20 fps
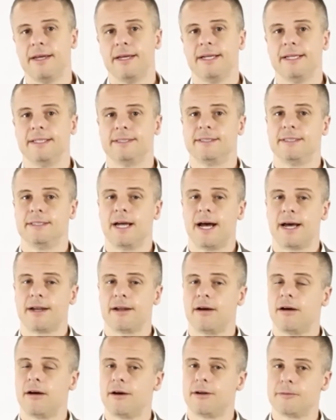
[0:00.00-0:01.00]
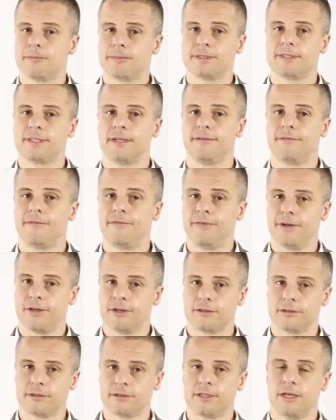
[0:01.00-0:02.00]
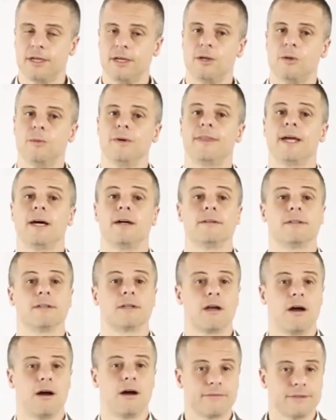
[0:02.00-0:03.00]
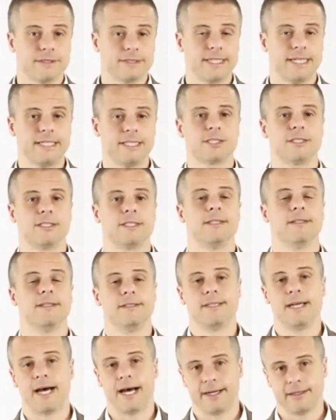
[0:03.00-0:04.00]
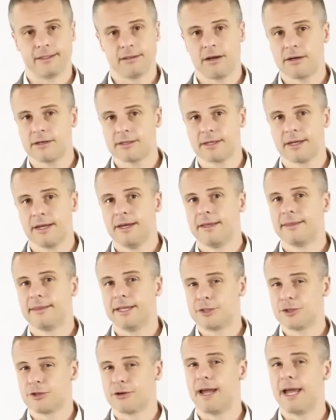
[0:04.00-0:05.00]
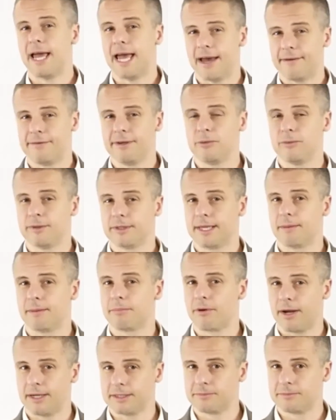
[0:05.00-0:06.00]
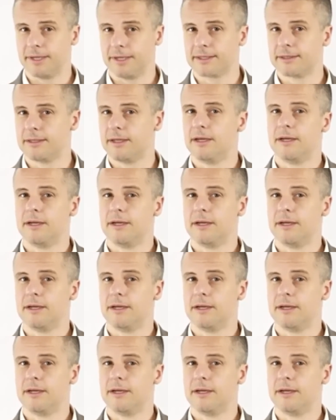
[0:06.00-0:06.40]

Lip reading: is not 100% filled without the conversation and the dialogue that you're having with that prospect.